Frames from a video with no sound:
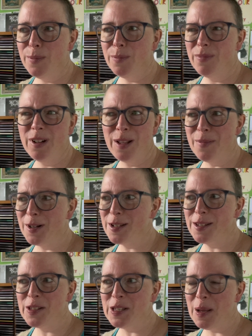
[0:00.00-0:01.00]
pretty much
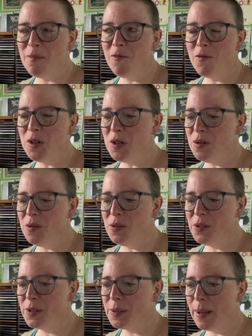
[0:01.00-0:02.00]
the same
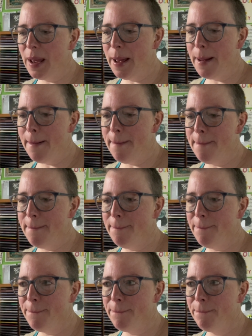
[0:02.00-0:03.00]
views.
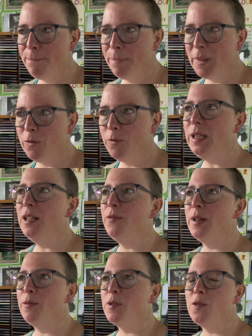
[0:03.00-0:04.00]
The feel of
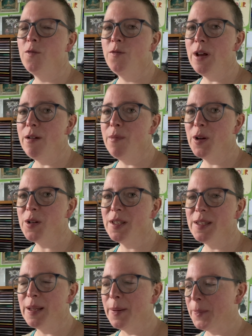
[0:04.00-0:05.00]
it was very much the
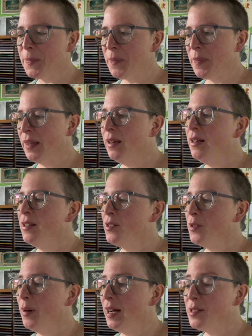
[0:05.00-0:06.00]
same.
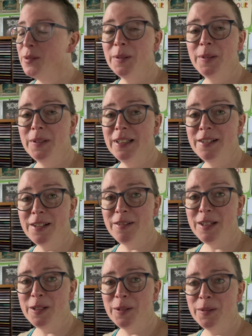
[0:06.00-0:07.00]
So I saw their
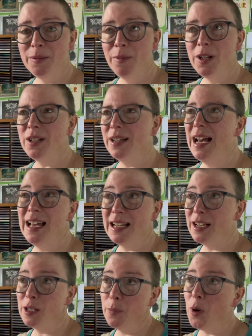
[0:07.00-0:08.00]
degree show, which I had
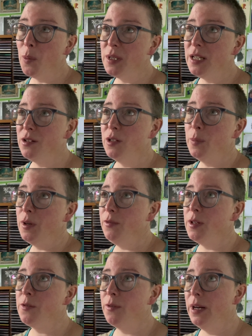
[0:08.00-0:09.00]
actually popped into the
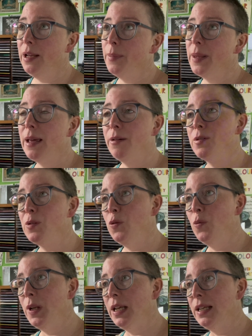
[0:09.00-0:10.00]
previous Friday, but that was
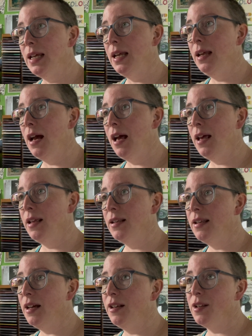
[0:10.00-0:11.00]
opening day,
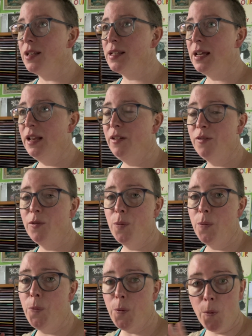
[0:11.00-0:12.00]
and I just kind of
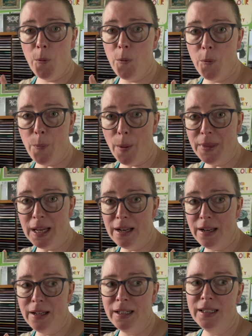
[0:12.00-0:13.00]
popped in,